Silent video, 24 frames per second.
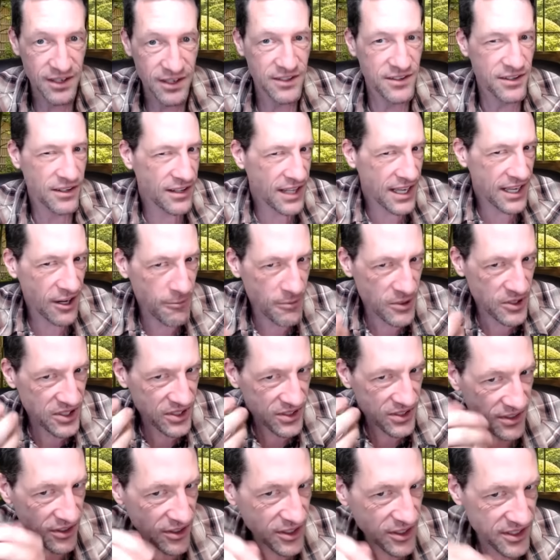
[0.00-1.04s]
to like almost
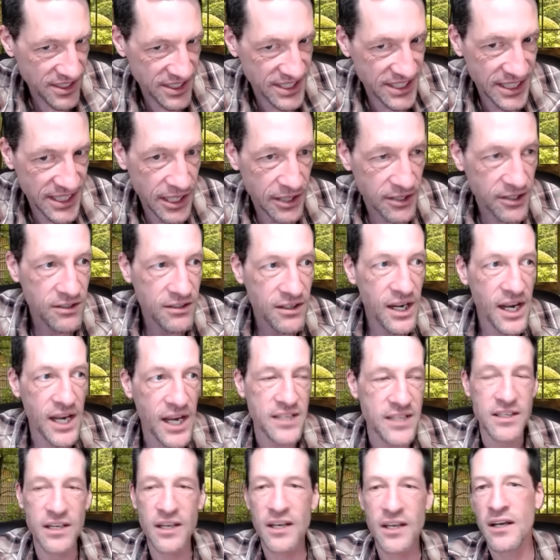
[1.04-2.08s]
see out their
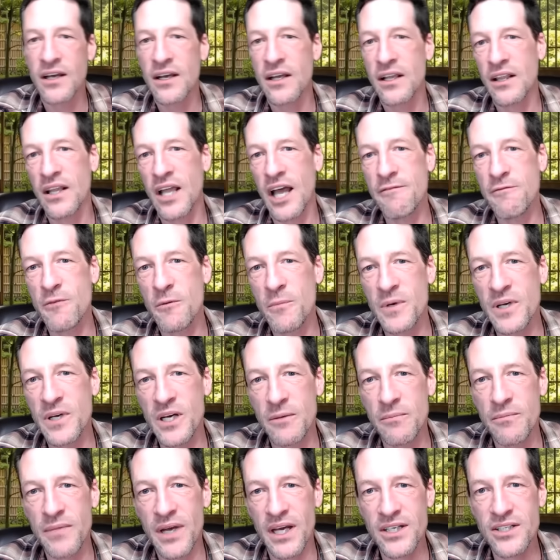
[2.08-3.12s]
eyes. Life will
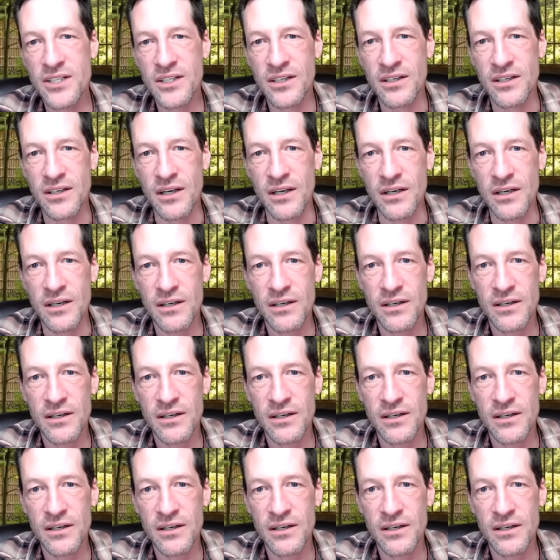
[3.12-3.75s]
become magic again.